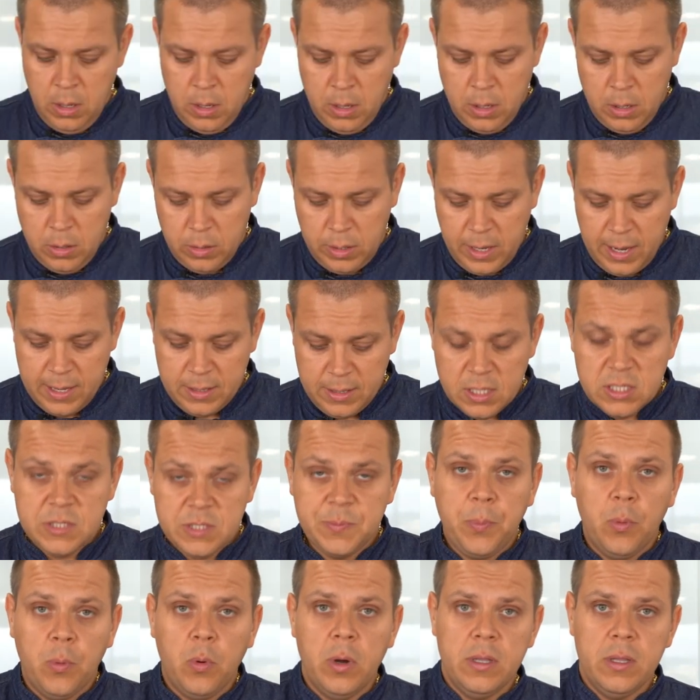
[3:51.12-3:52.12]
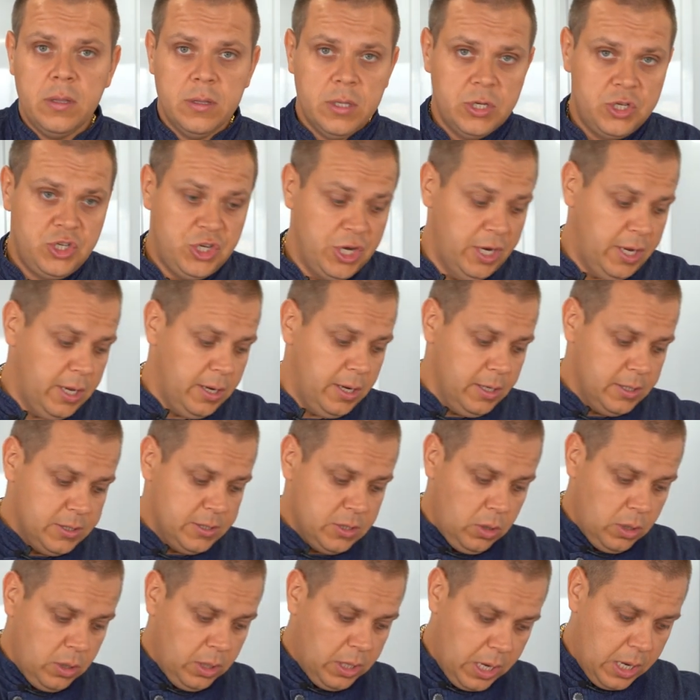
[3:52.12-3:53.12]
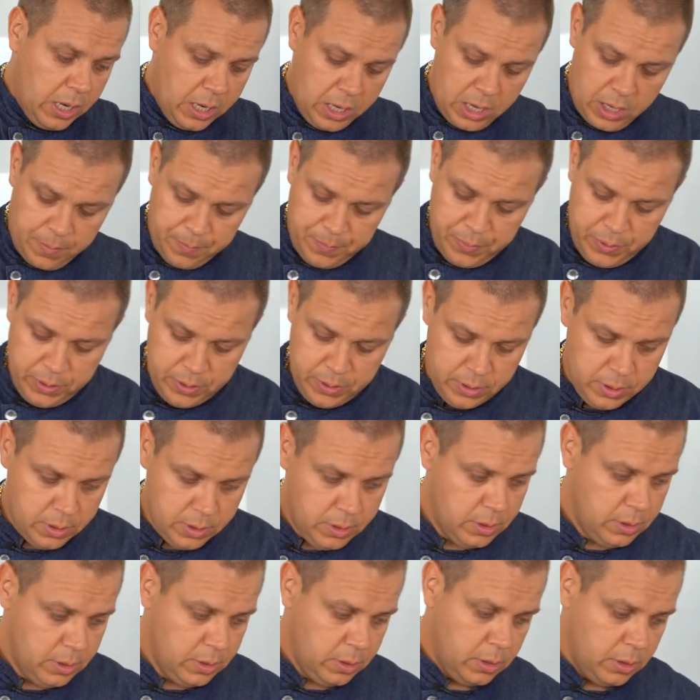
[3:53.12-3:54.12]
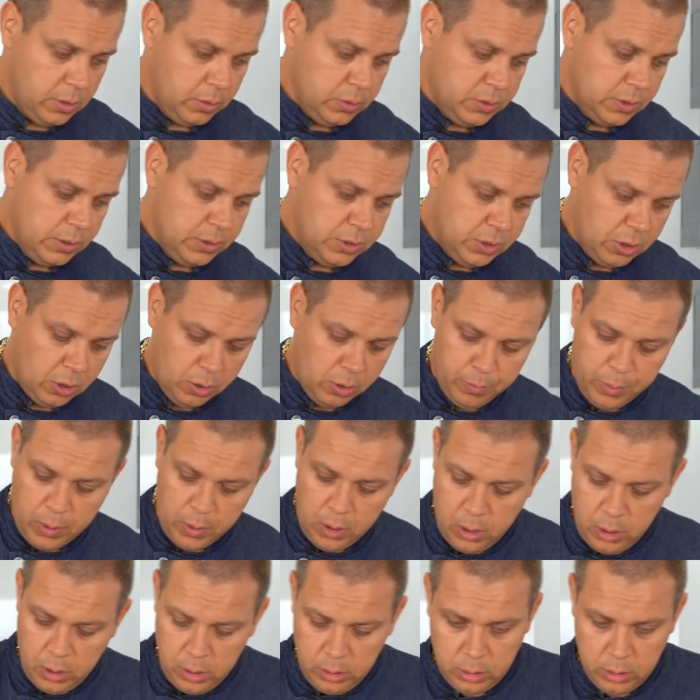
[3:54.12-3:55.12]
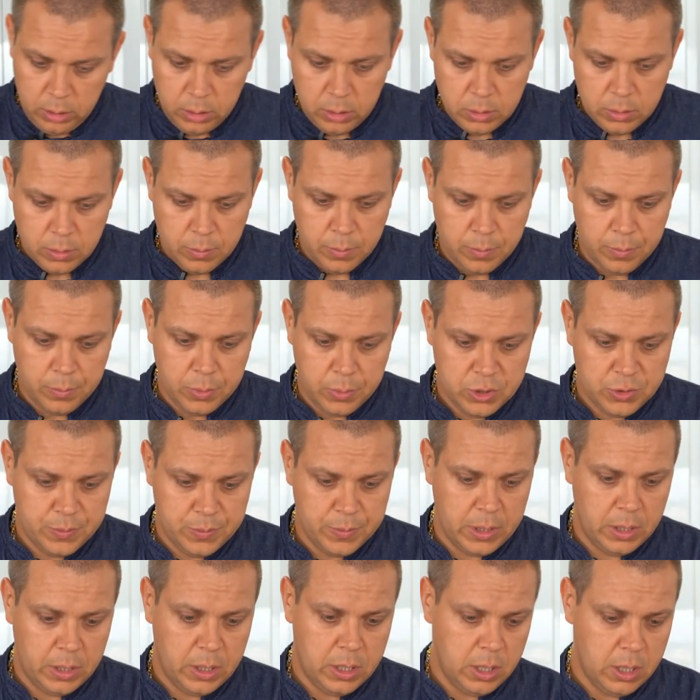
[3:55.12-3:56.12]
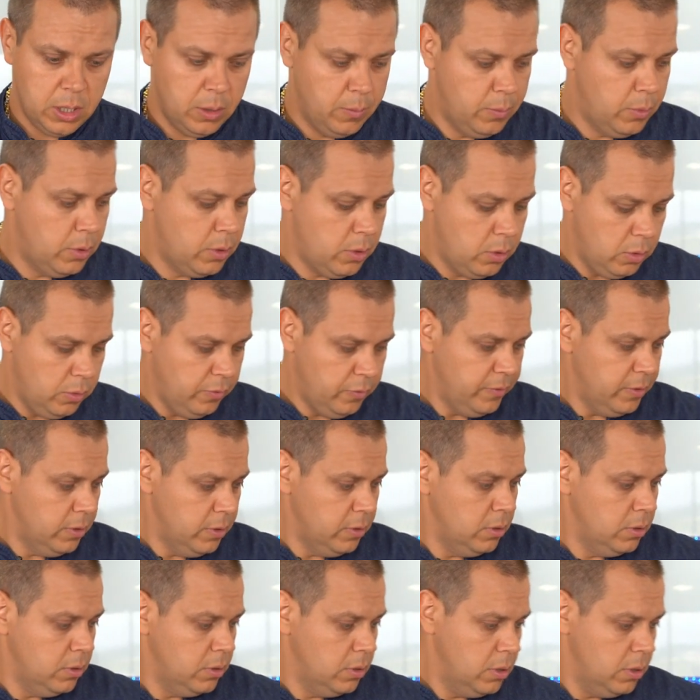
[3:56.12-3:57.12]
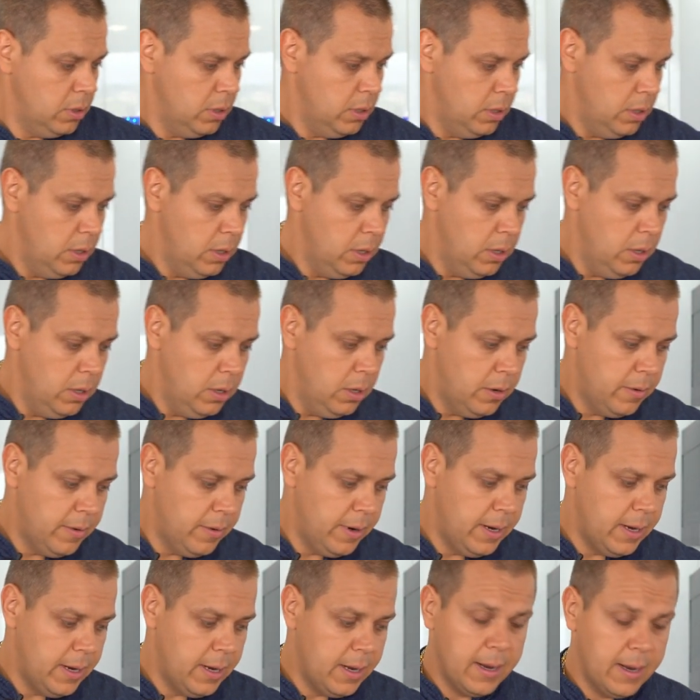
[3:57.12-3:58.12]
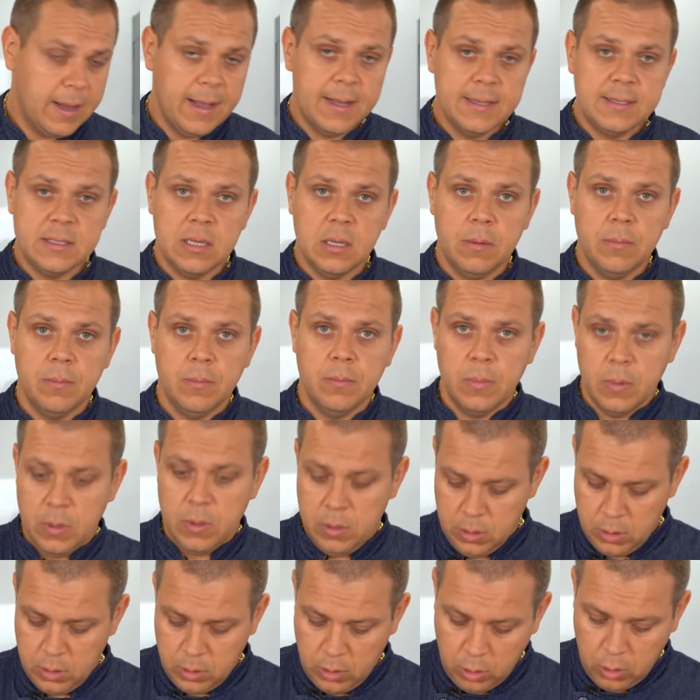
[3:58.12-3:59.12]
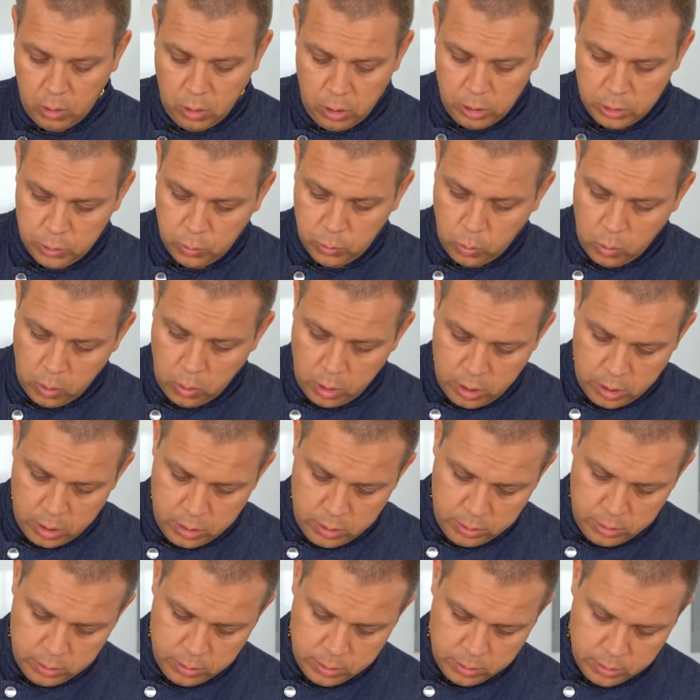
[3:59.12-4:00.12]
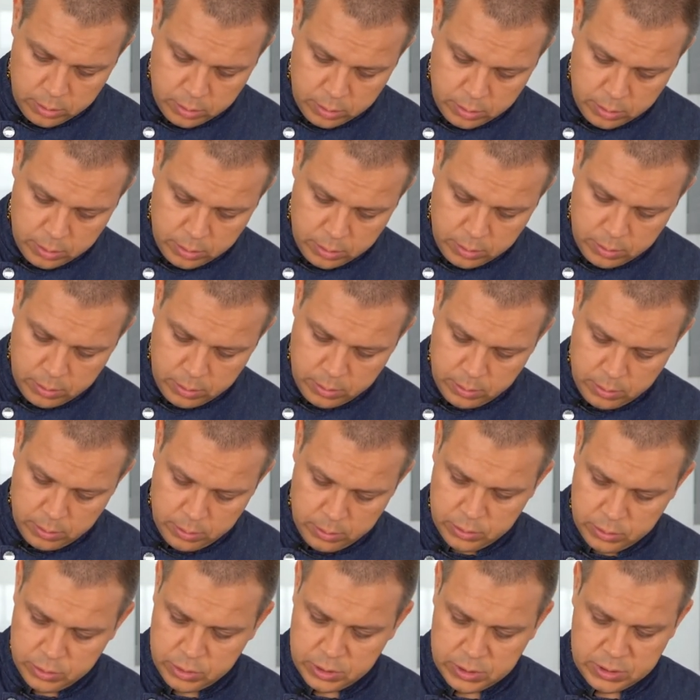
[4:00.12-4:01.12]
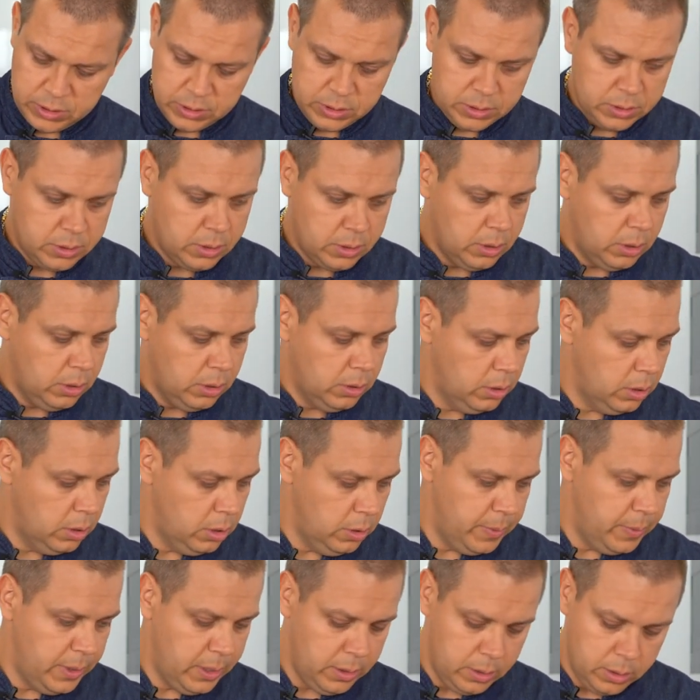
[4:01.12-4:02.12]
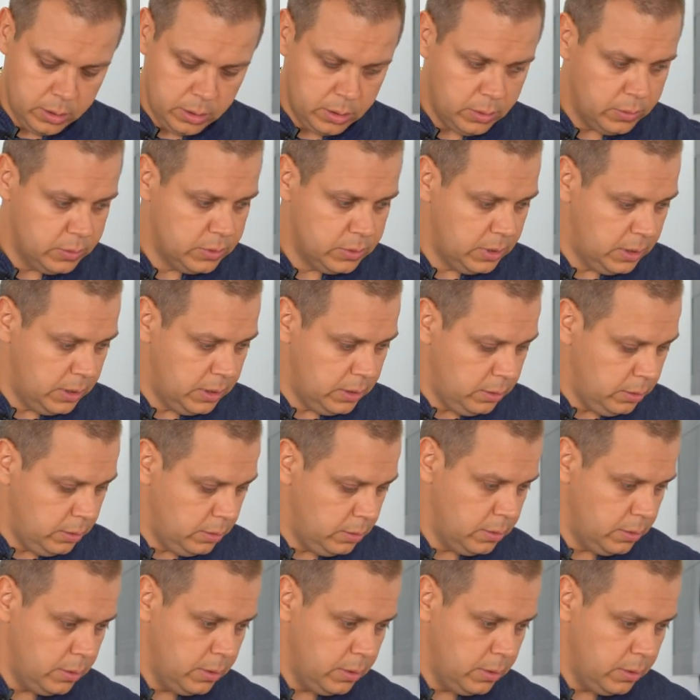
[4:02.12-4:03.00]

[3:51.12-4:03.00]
Okay, at this point, the chicken is all cut up. Goes into the bowl. Push my cutting board over. Right, I got some cold water. Just a little bit goes in.